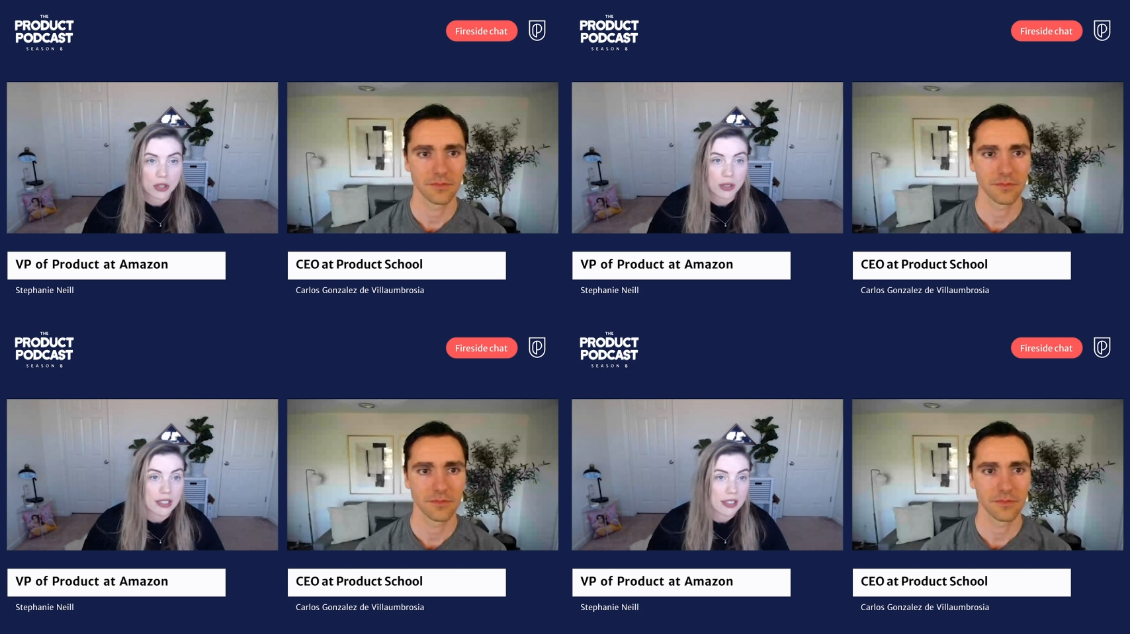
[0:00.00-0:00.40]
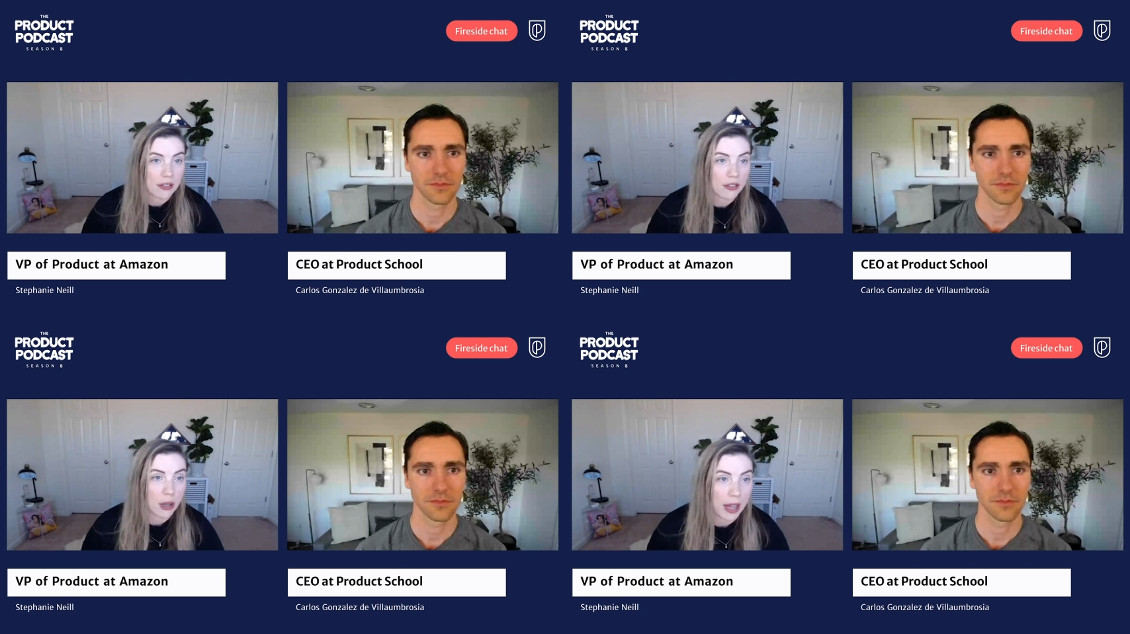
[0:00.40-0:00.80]
Speaker 1: So easy
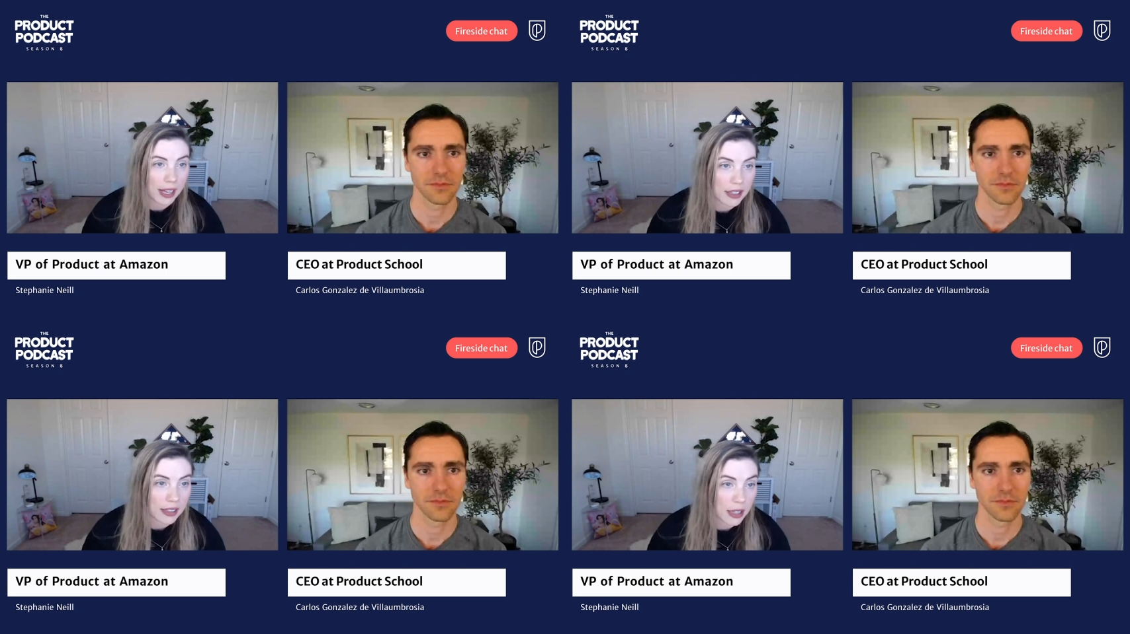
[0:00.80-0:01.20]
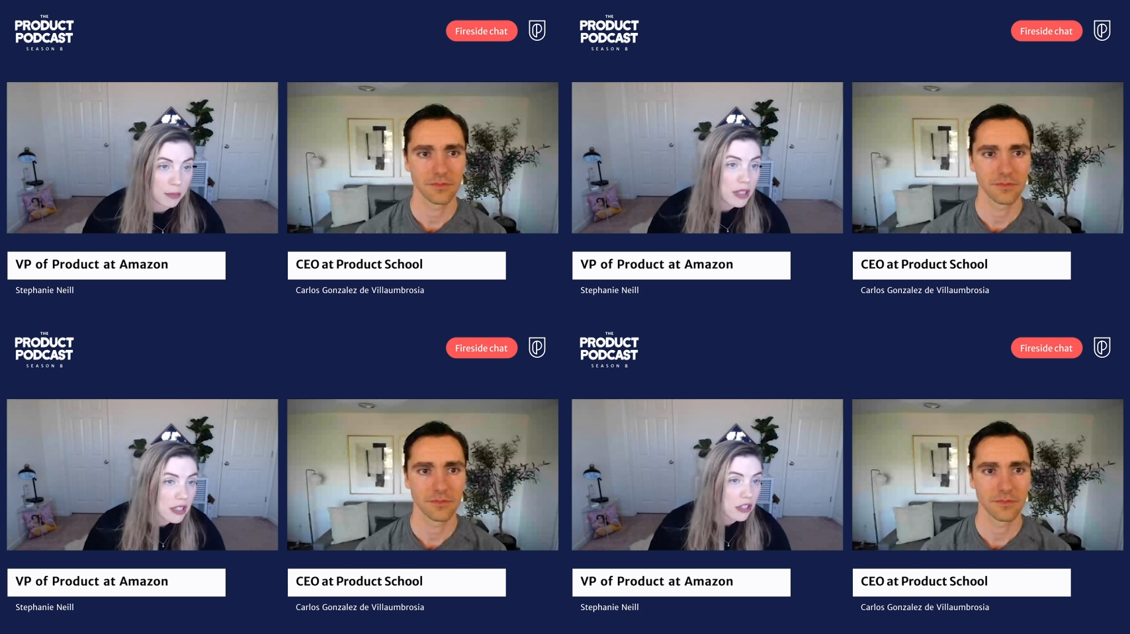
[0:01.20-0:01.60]
to fall back into
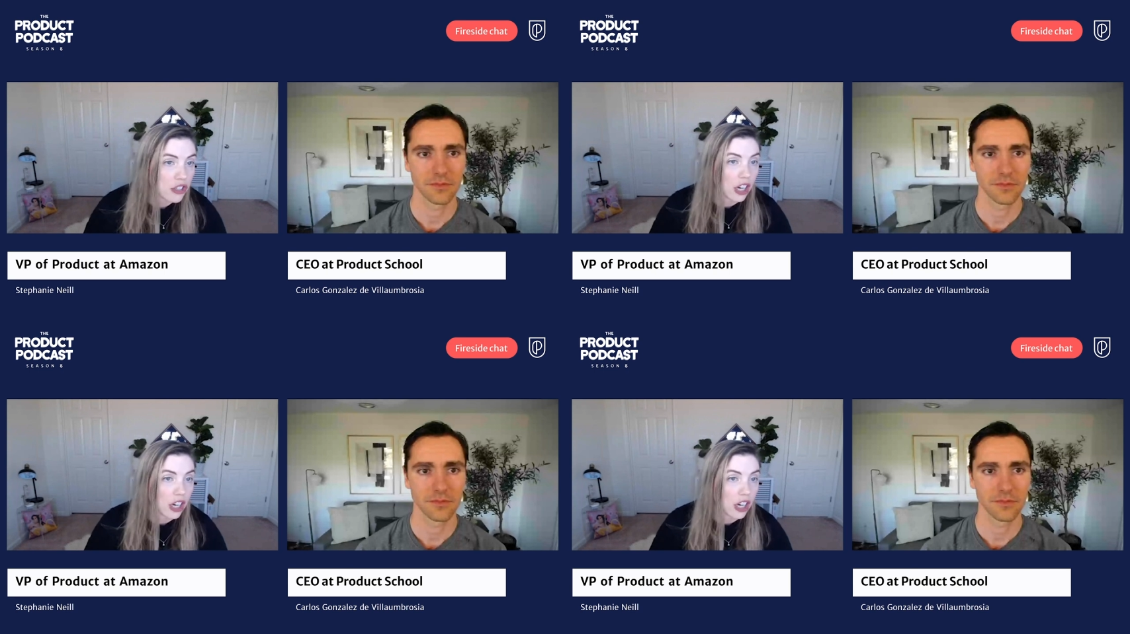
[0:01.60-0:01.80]
like business